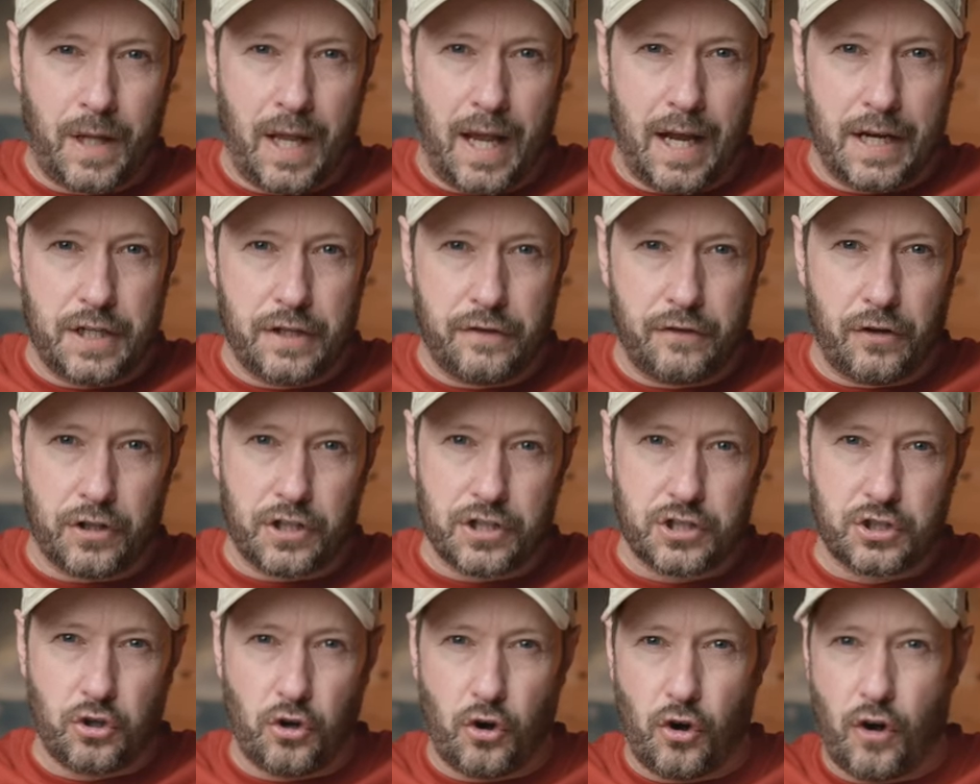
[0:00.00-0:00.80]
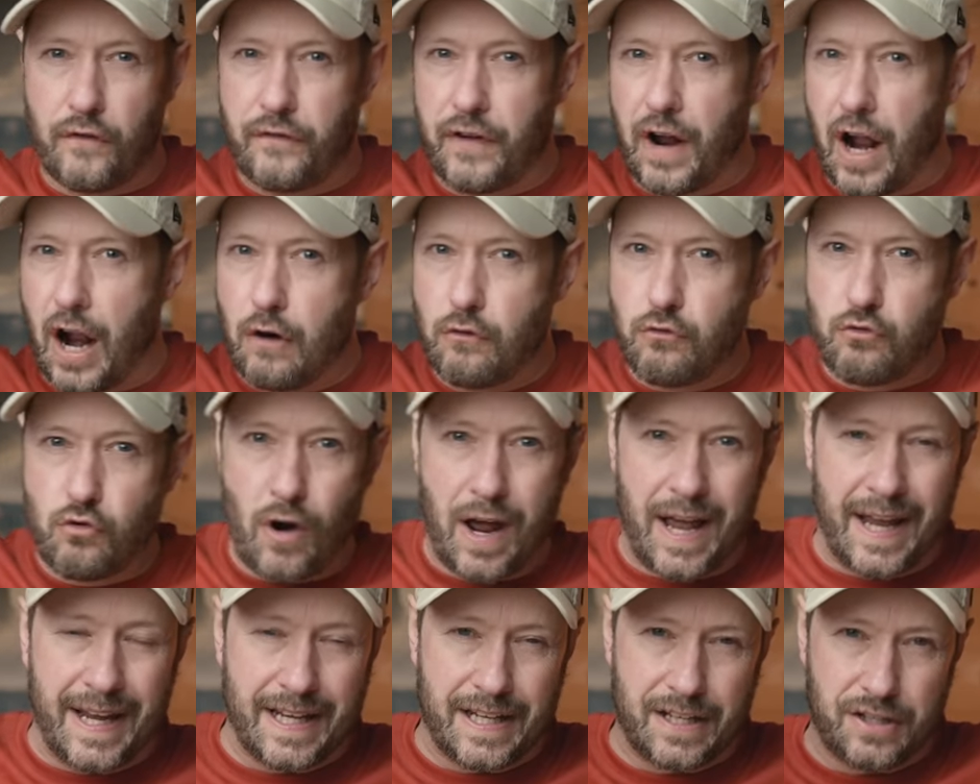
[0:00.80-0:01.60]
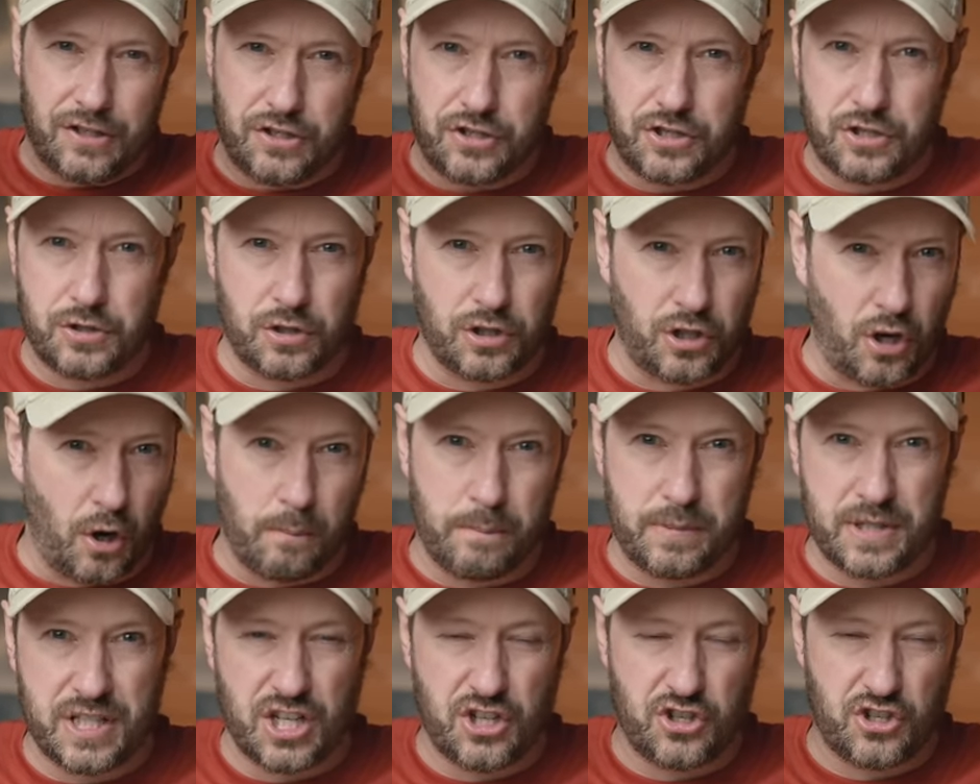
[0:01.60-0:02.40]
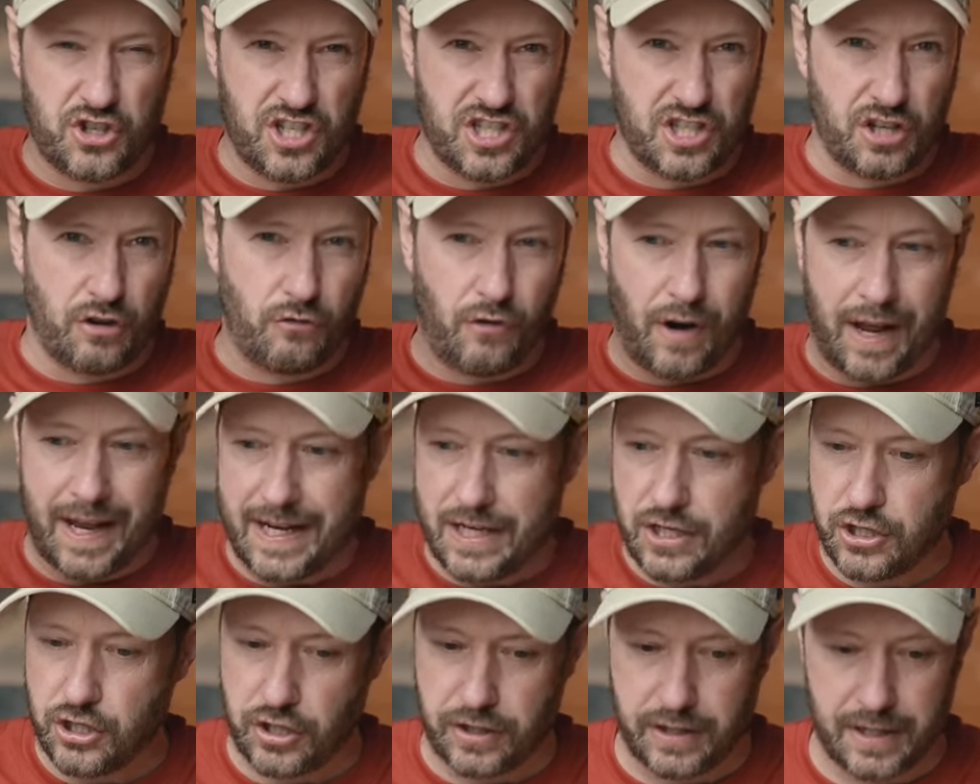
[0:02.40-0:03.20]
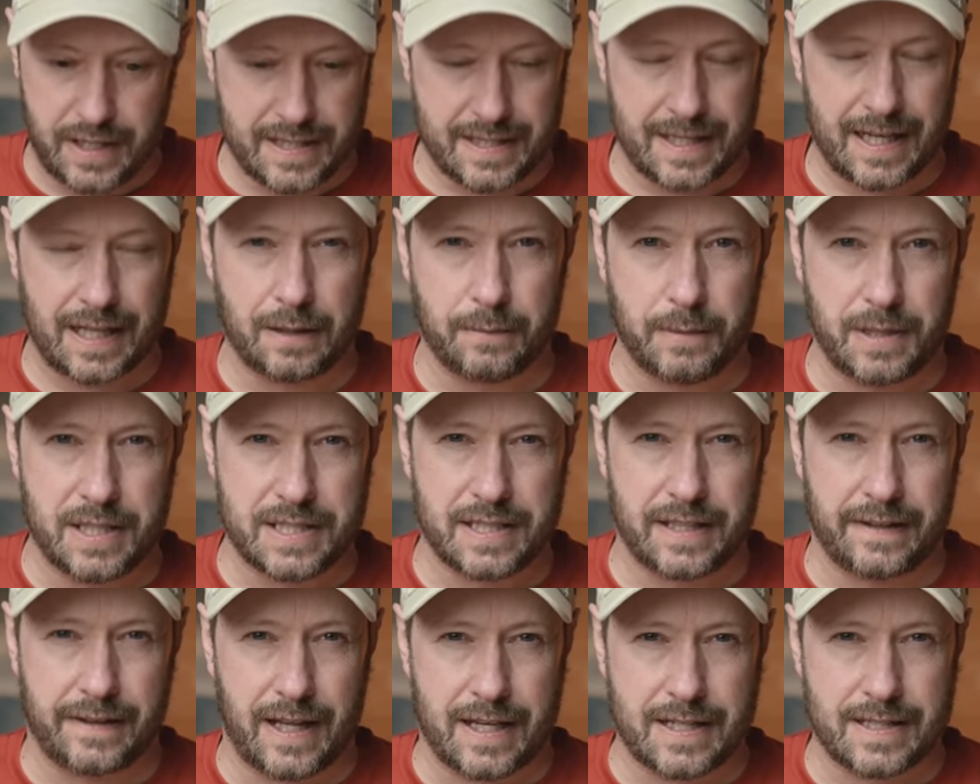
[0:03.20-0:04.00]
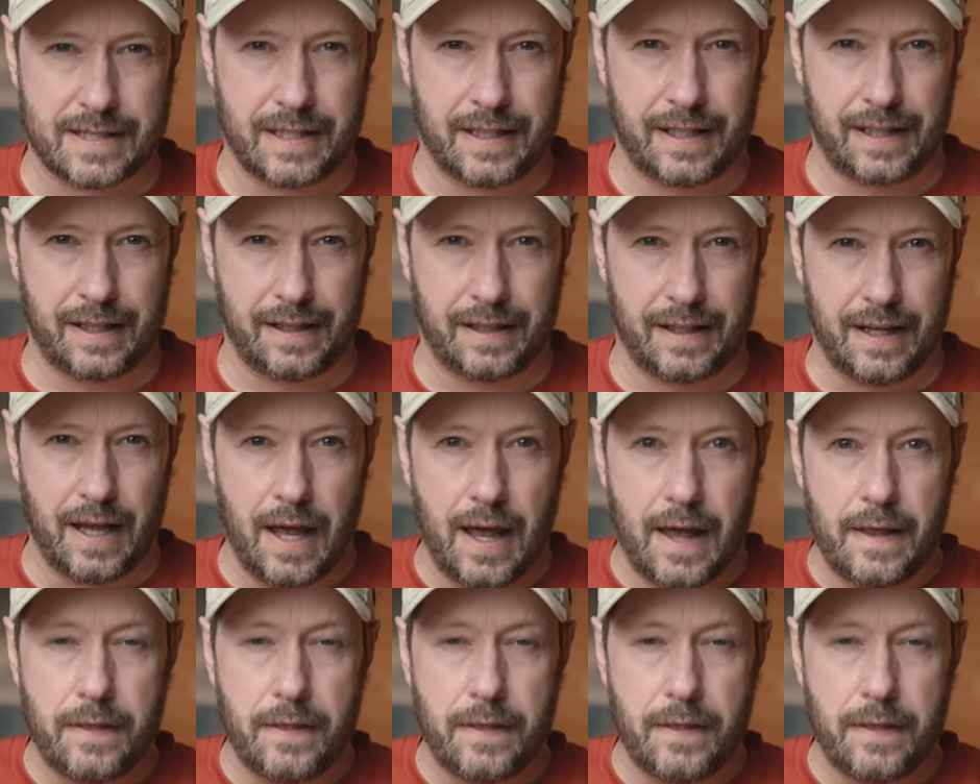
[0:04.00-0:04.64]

and you've got to sort of arrange, composition is arranging these elements in that scene.